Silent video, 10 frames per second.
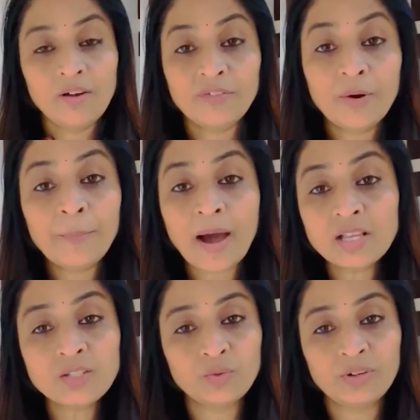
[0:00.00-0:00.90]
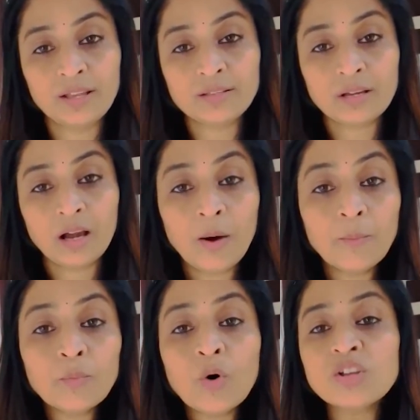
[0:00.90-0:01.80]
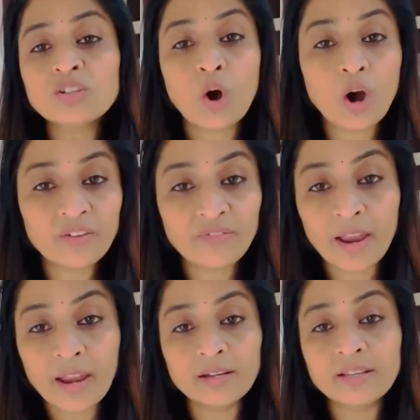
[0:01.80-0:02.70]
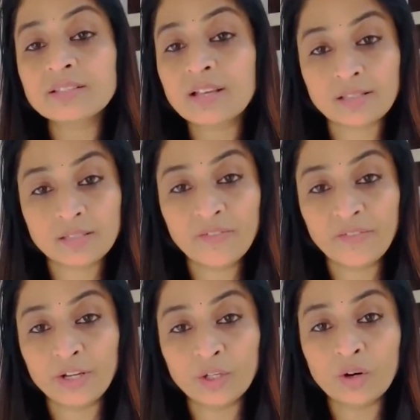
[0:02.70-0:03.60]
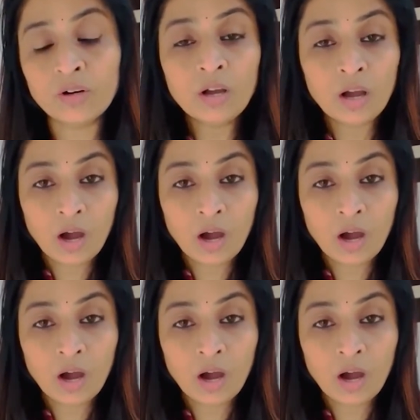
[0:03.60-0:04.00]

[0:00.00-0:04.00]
From past two days, a most horrifying and disgusting video